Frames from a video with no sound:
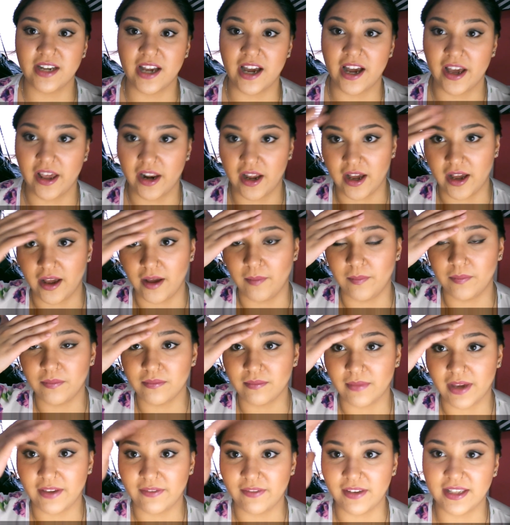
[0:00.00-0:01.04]
not,
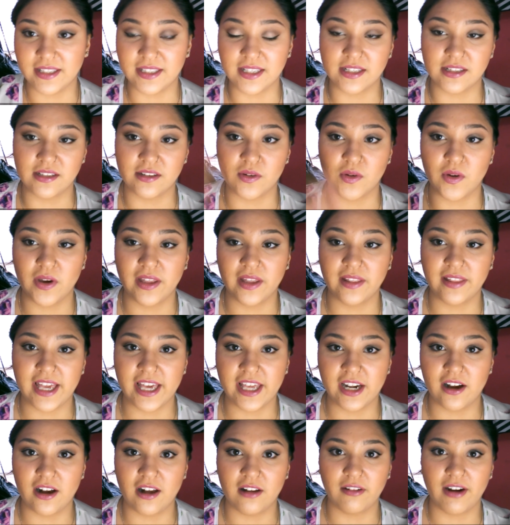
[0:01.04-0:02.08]
my face isn't oily
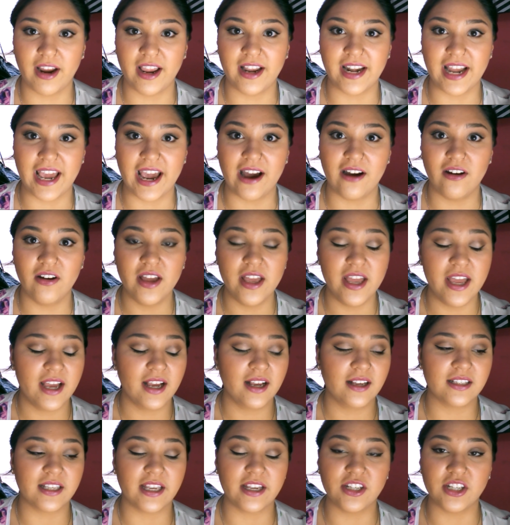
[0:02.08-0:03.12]
at all right now
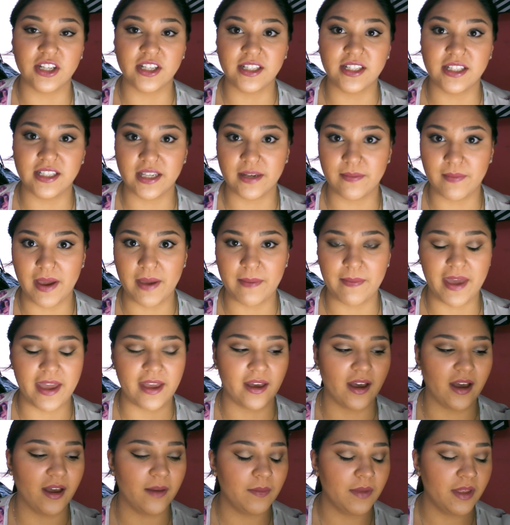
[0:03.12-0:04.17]
because I just did my
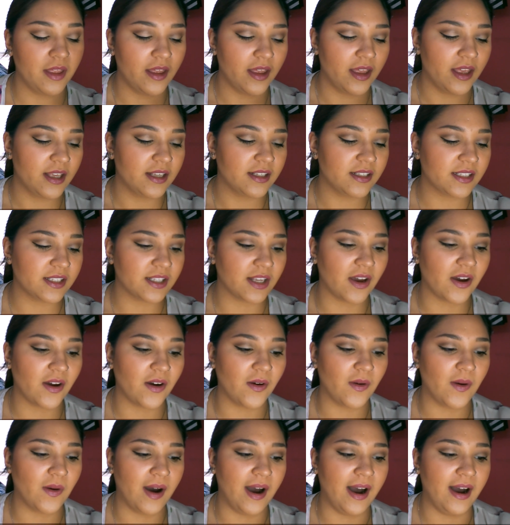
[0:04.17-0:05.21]
makeup.
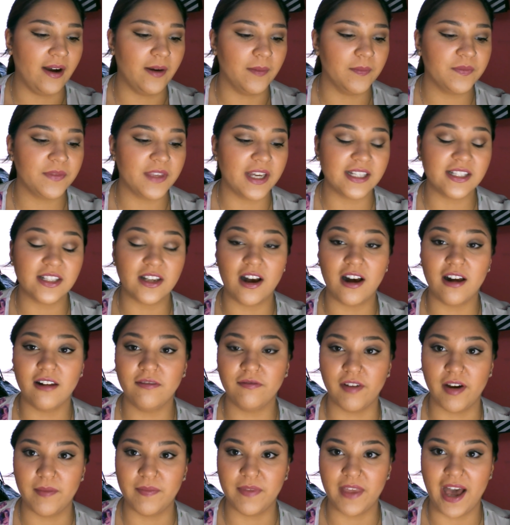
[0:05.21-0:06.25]
So that's all
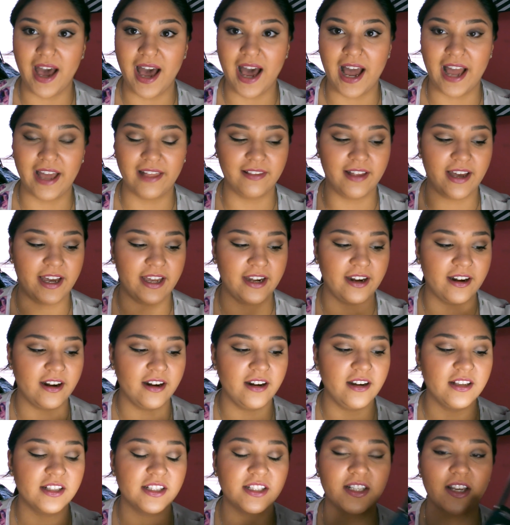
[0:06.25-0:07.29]
from the
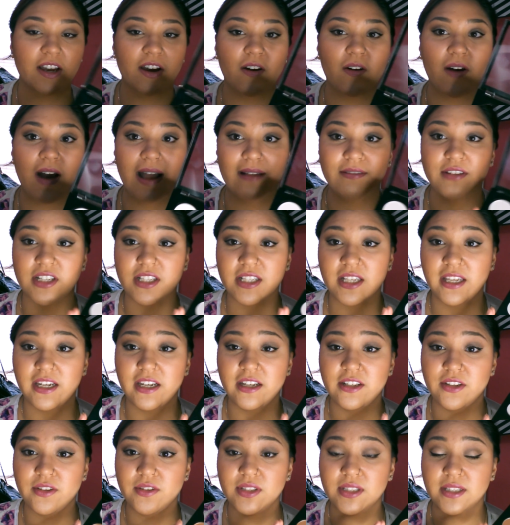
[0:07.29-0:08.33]
highlighter. So I'm just going
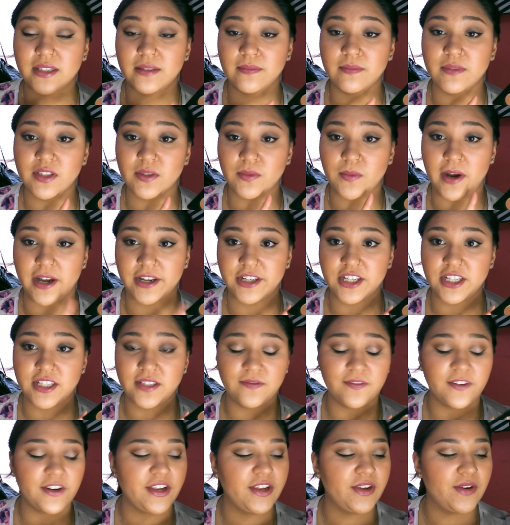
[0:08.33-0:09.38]
to do some swatches
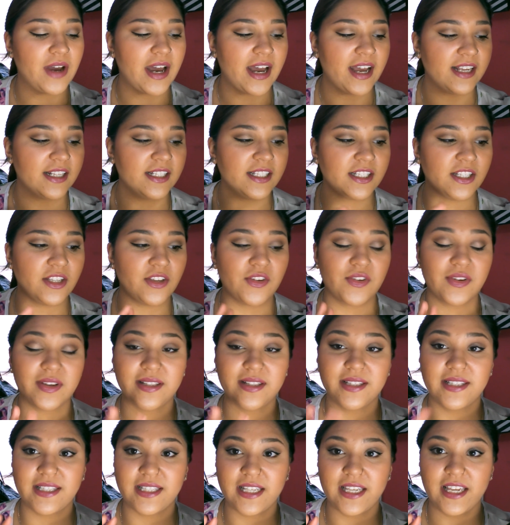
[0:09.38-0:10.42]
for you guys so you
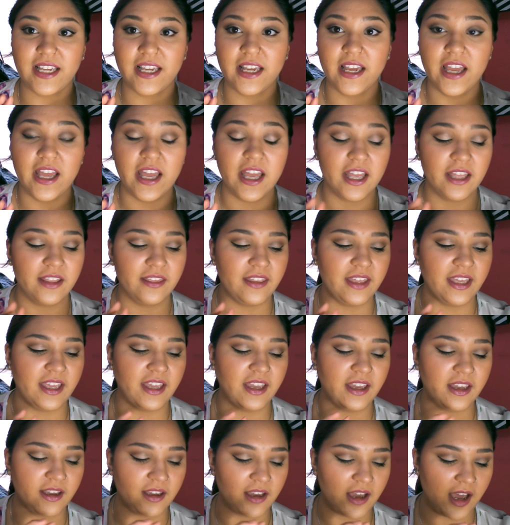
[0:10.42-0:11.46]
can see
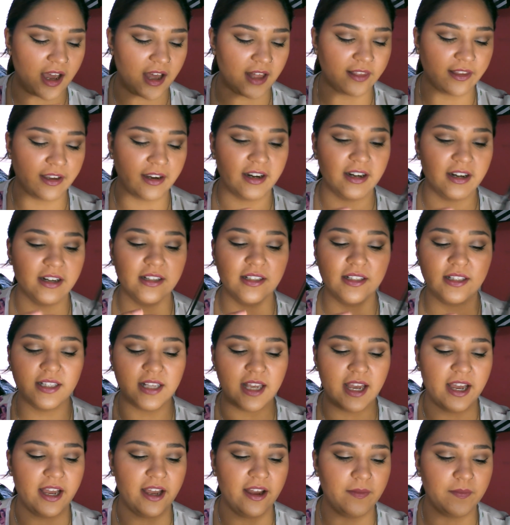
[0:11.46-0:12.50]
the colors.
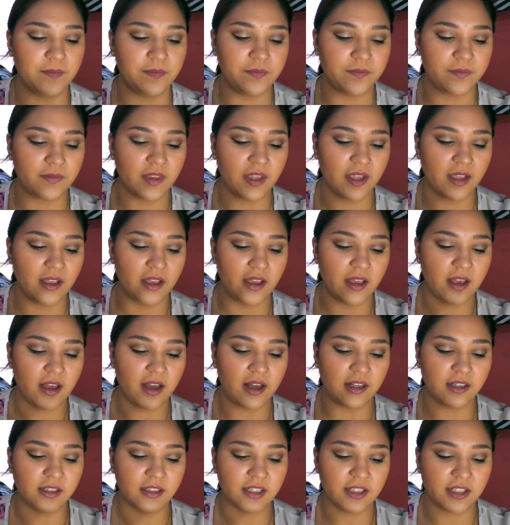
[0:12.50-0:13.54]
I'll
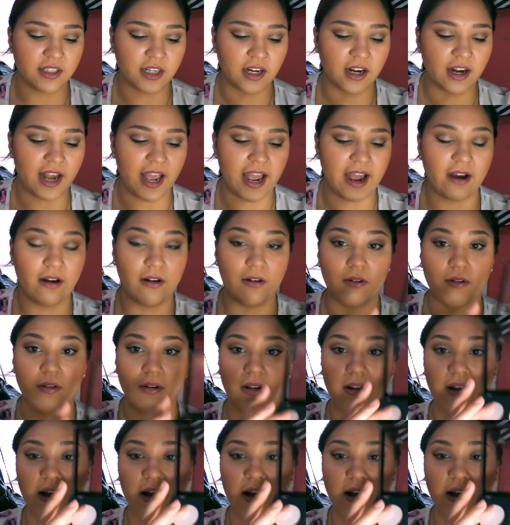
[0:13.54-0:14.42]
start out